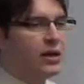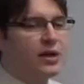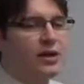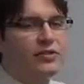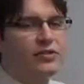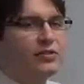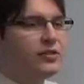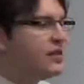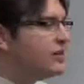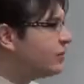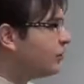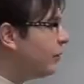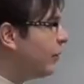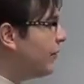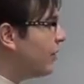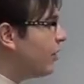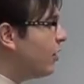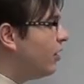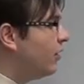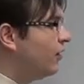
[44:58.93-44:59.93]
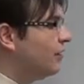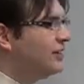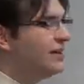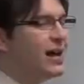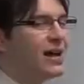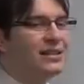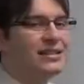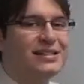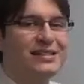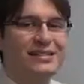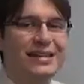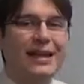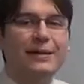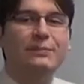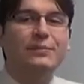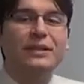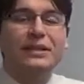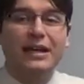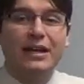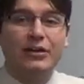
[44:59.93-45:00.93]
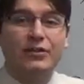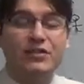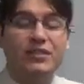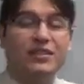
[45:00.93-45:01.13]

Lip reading: So these are what we call non-sampling errors,